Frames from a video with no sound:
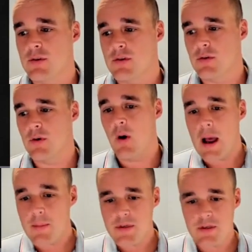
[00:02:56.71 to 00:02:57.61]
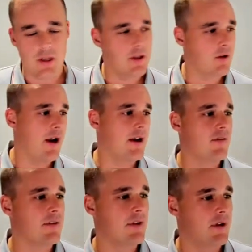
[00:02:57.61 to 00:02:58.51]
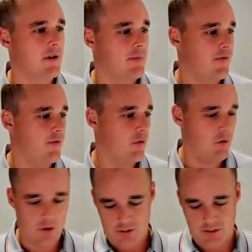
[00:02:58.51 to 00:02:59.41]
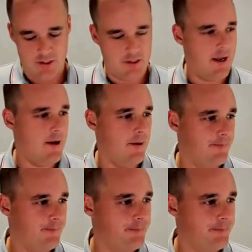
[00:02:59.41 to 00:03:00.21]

no apps to clear out everything before closing down.